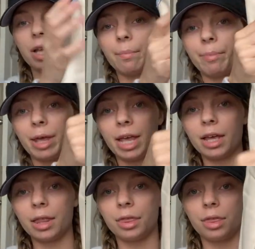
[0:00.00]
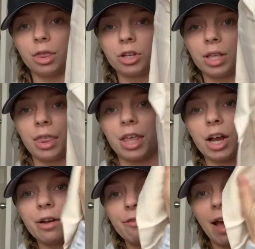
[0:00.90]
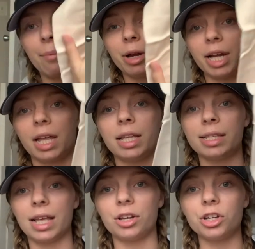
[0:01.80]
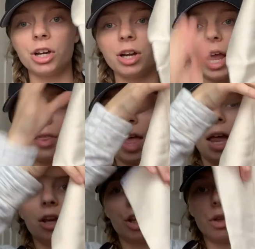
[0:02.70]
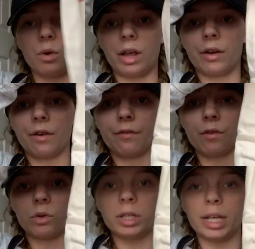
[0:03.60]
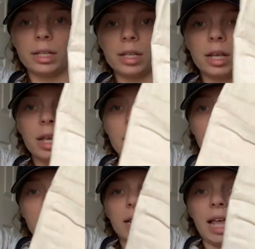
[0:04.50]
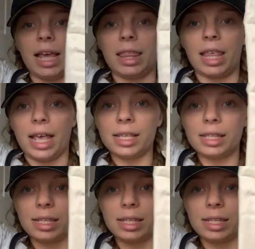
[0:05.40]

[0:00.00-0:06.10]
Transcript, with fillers: a thicker fabric in the center, and then you can fold it like this